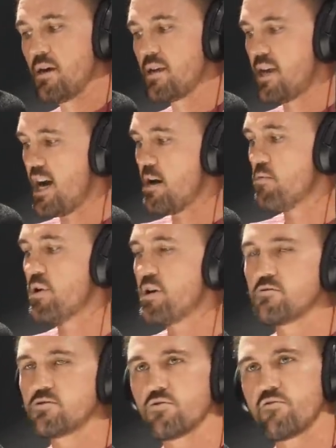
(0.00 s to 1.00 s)

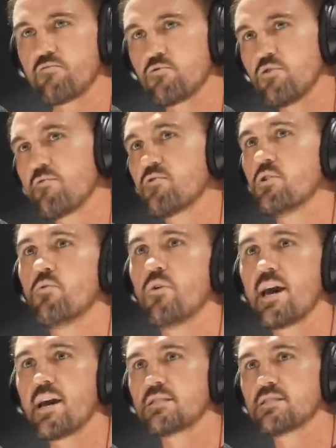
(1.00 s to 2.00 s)
Cowboy sort of drifting
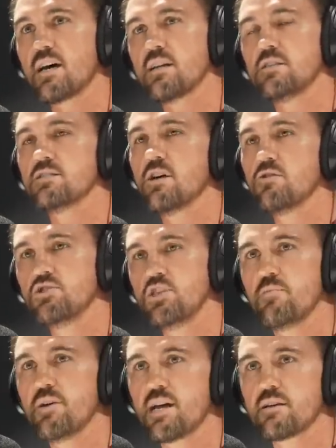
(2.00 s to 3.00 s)
away and starting his own
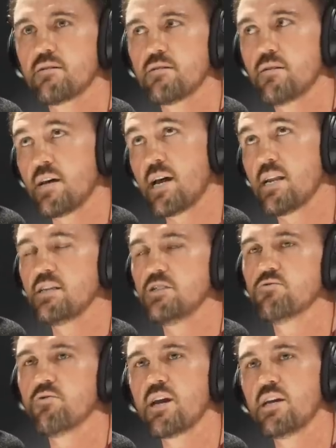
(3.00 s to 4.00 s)
gym out, out at
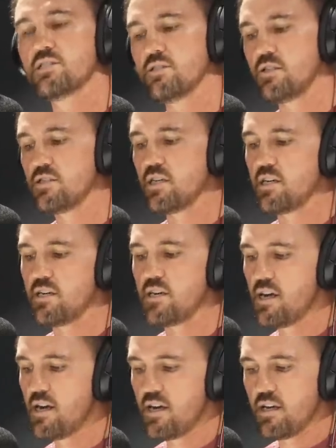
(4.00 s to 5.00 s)
his ranch and you see
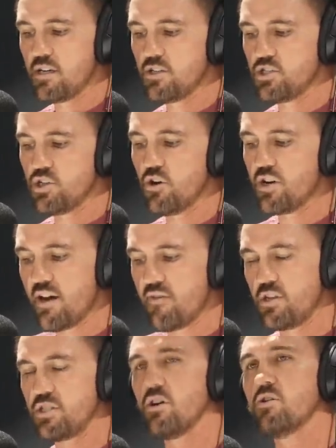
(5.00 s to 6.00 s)
John
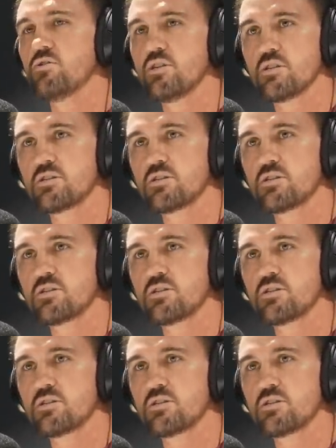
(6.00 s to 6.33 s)
having his own little